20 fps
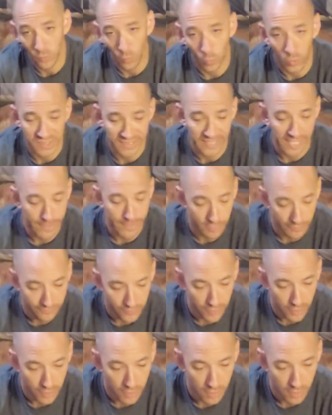what time of
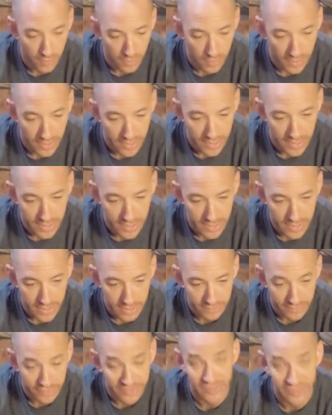year,
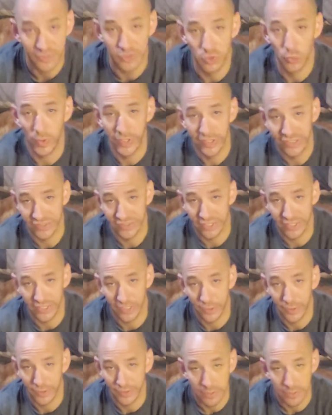and the situation that
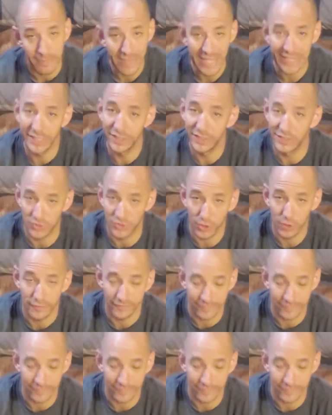you're in, you may need to start a